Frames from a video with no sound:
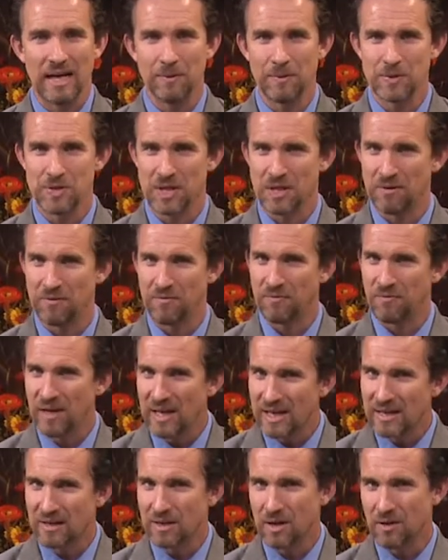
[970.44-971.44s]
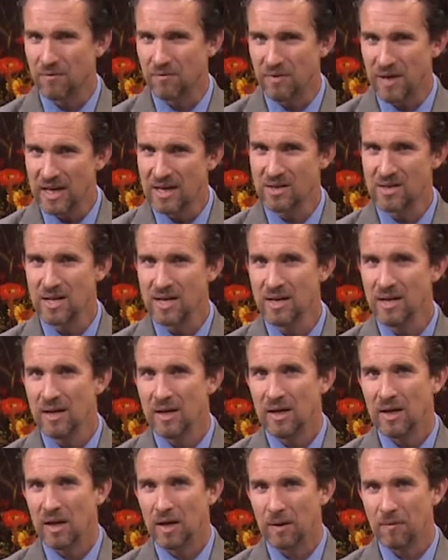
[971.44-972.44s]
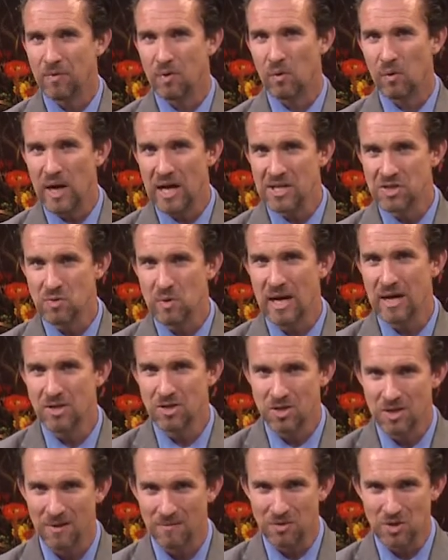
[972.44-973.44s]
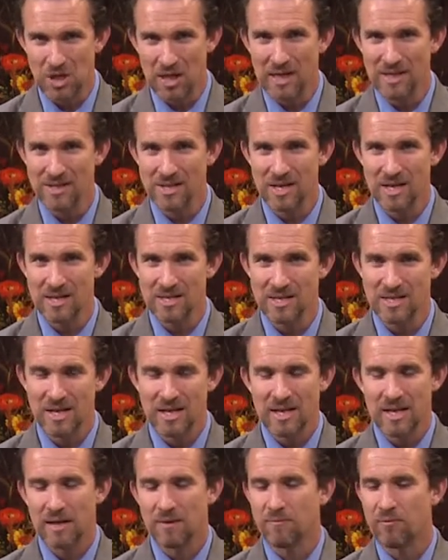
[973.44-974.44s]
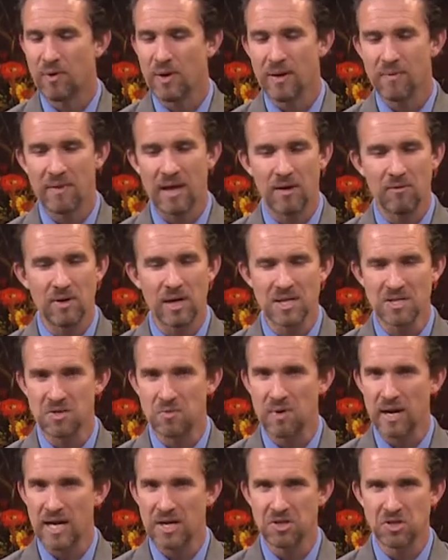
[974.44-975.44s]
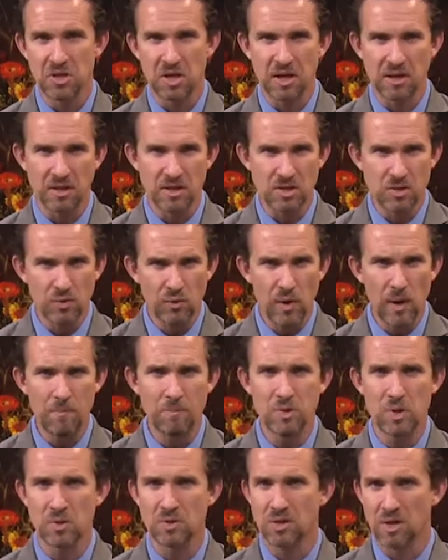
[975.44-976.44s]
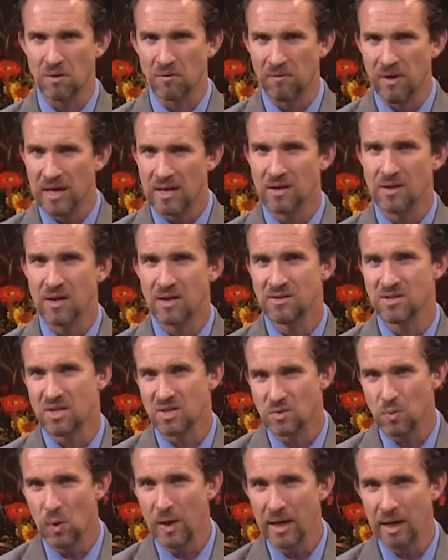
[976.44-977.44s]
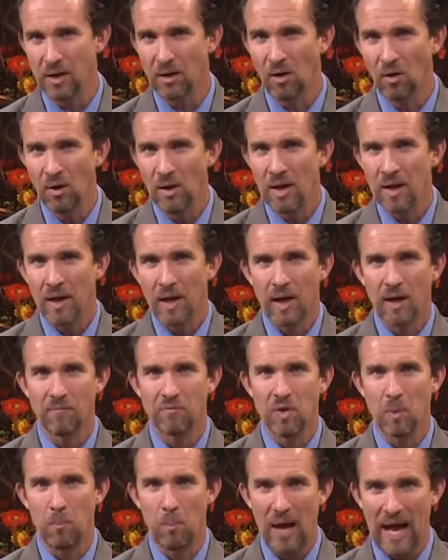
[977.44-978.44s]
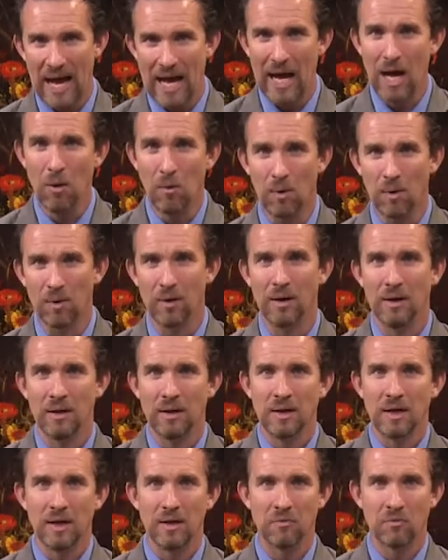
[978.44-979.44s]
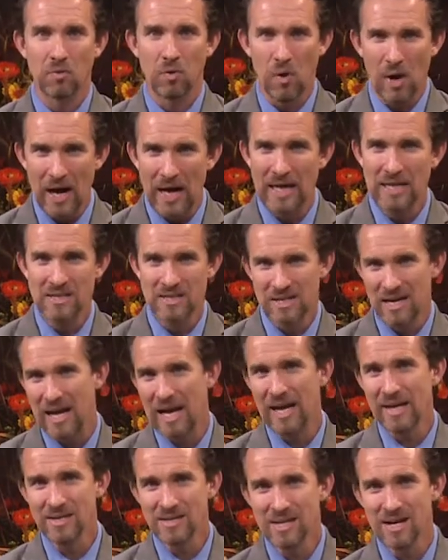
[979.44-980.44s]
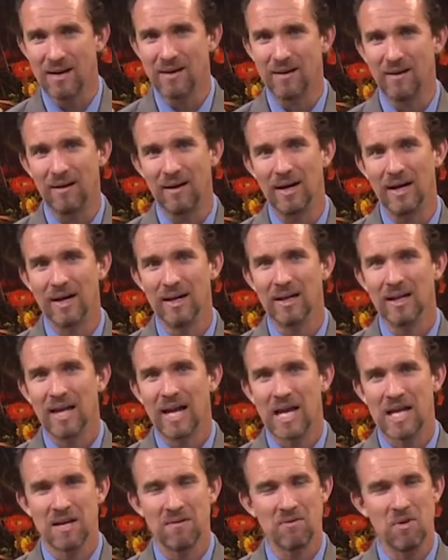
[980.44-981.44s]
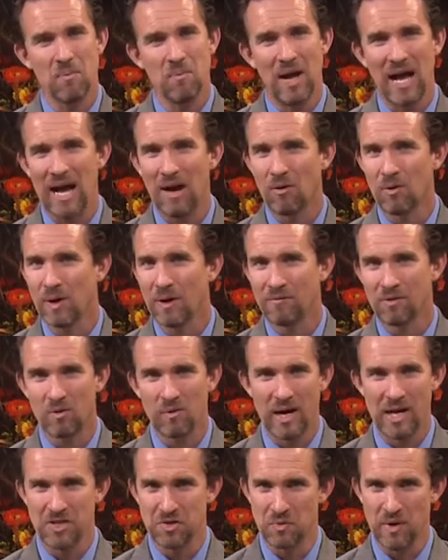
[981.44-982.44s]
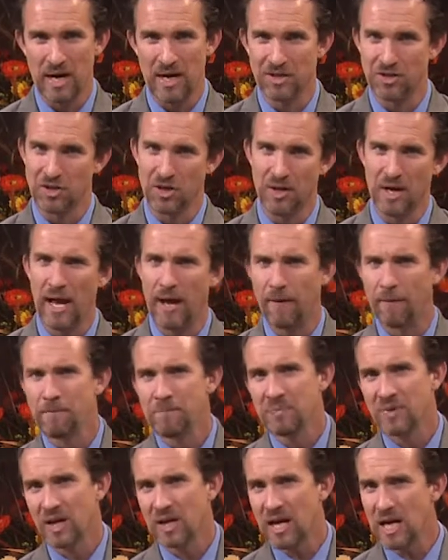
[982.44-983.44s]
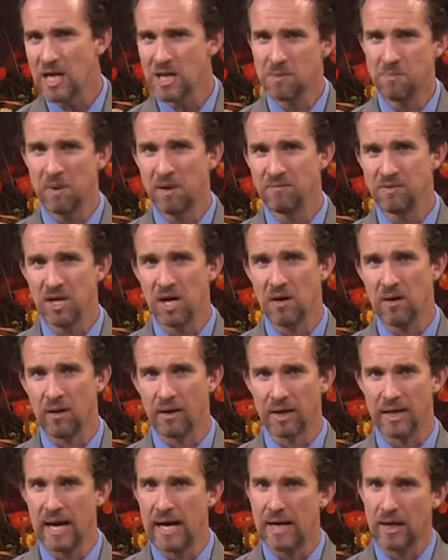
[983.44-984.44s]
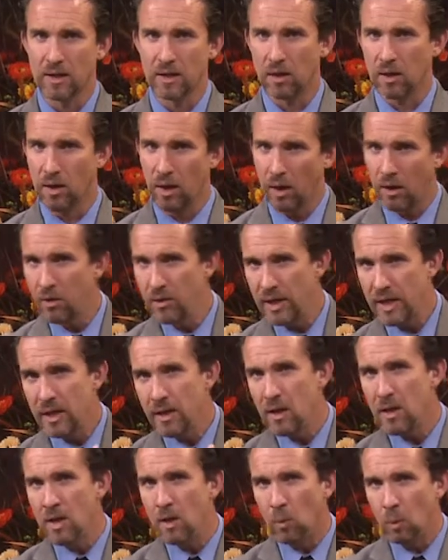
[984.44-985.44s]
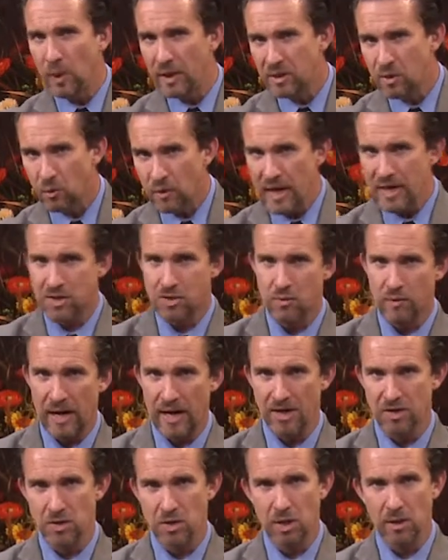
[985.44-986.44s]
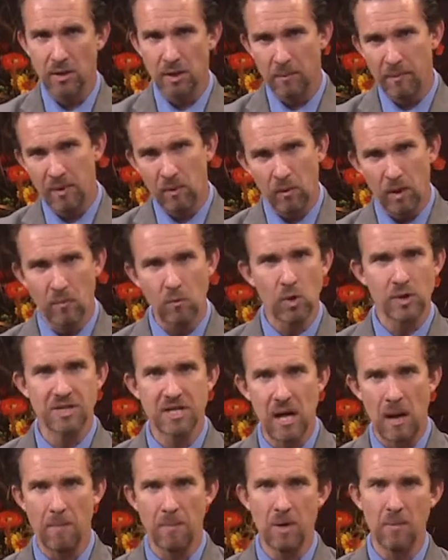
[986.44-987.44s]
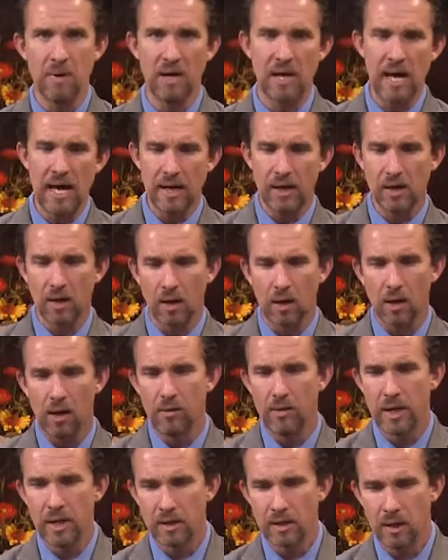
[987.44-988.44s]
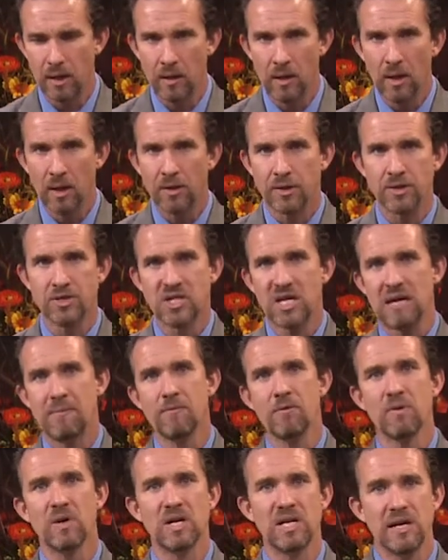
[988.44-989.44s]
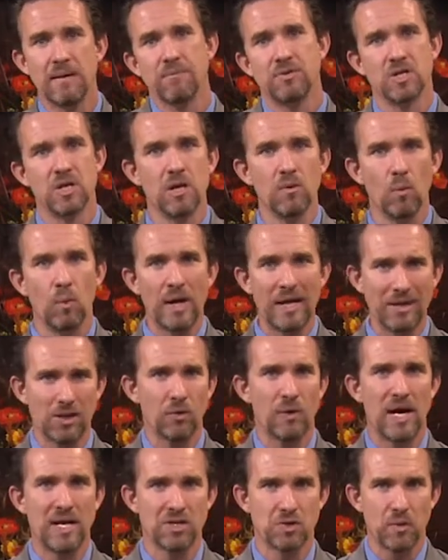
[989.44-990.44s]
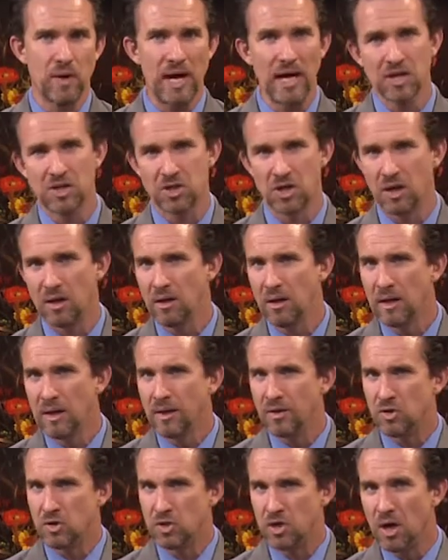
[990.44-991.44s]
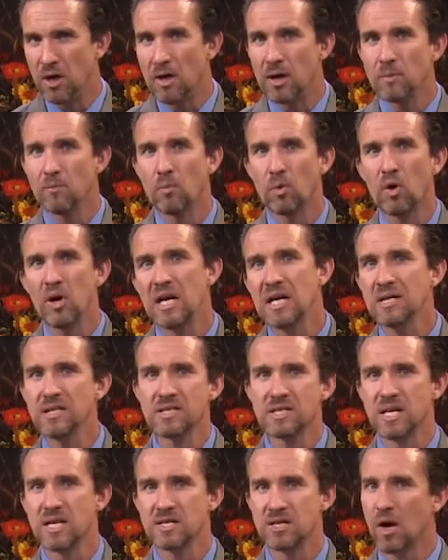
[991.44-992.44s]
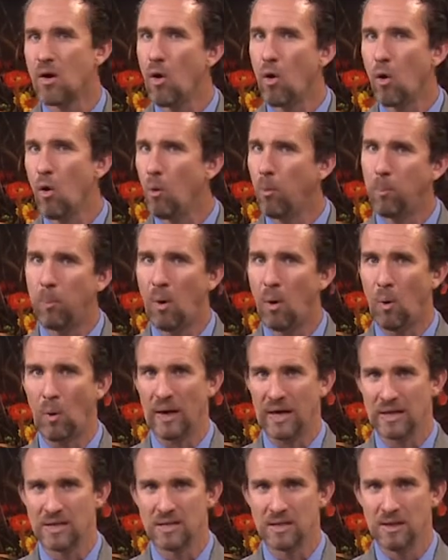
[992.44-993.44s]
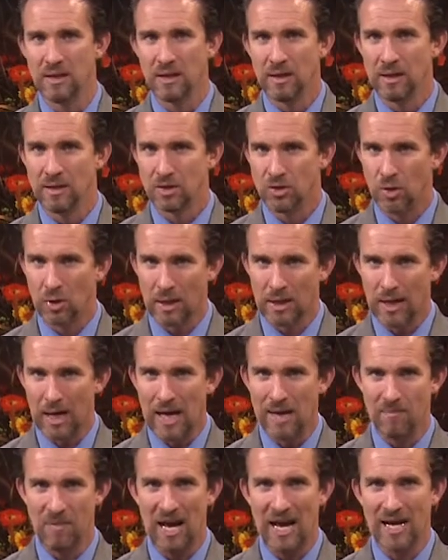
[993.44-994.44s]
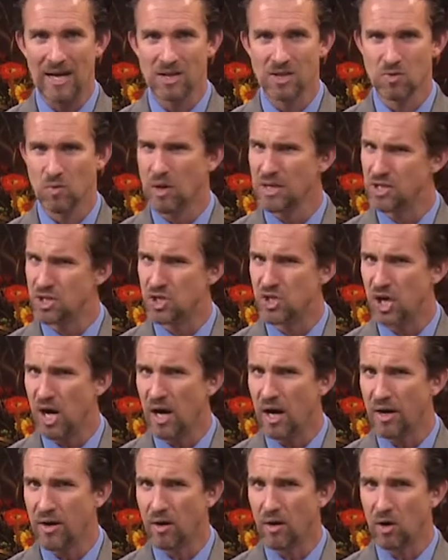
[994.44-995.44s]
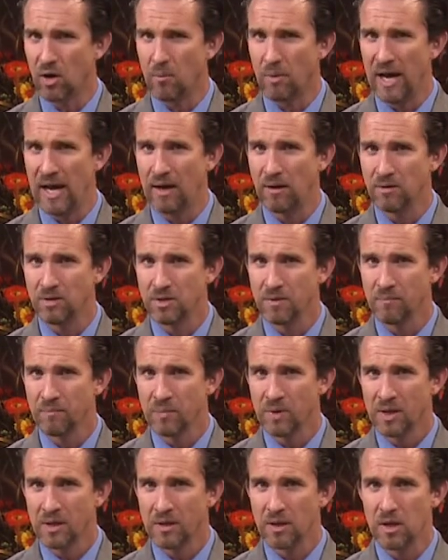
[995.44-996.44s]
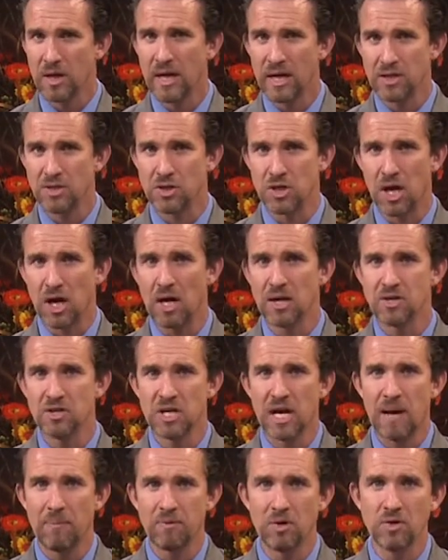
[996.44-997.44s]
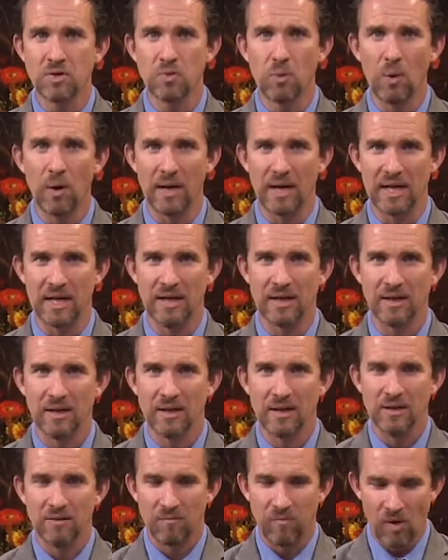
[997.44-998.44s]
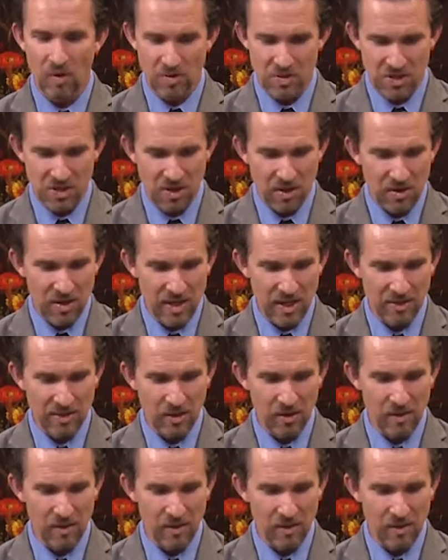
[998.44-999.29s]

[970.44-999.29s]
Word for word: He was convict, convicted of the resurrection of Jesus. And friend, that resurrection and the scriptures convict us as well of the power of Christ as God and of the power of the resurrection. Now, the Gospel of John, kind of concluding with the resurrection, there'll be one more chapter, but kind of concluding the, the scheme of redemption with the resurrection, John brings his whole point to a climax. What's John all about? Look in John chapter 20 verse 30 and